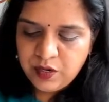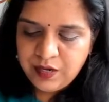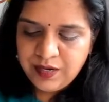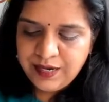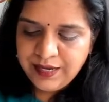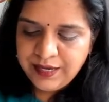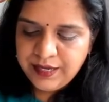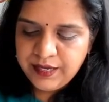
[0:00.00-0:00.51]

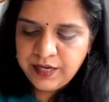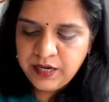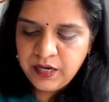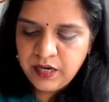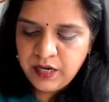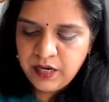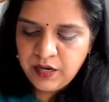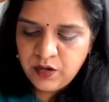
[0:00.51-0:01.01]
1 leg
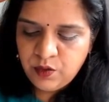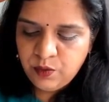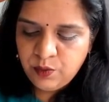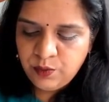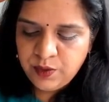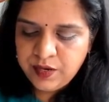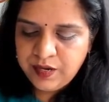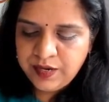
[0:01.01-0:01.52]

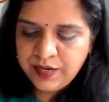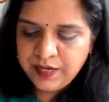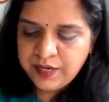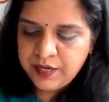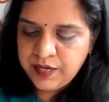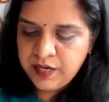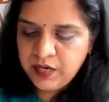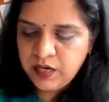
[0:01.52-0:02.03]
here, 1
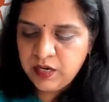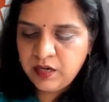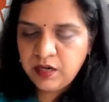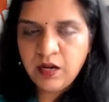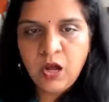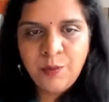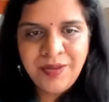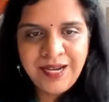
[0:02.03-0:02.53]
leg
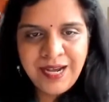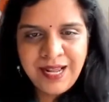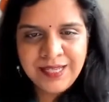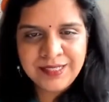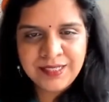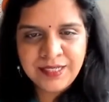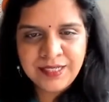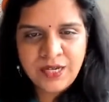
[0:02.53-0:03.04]
here. How many
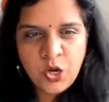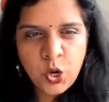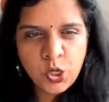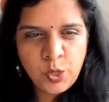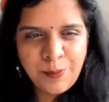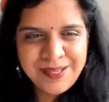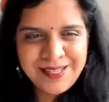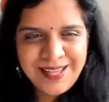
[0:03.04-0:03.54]
legs does an
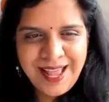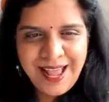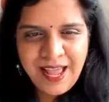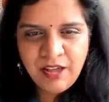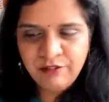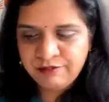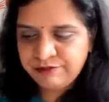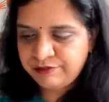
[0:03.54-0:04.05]
octopus
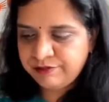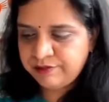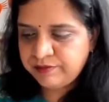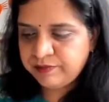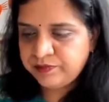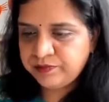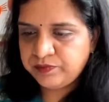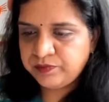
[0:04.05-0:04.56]
have?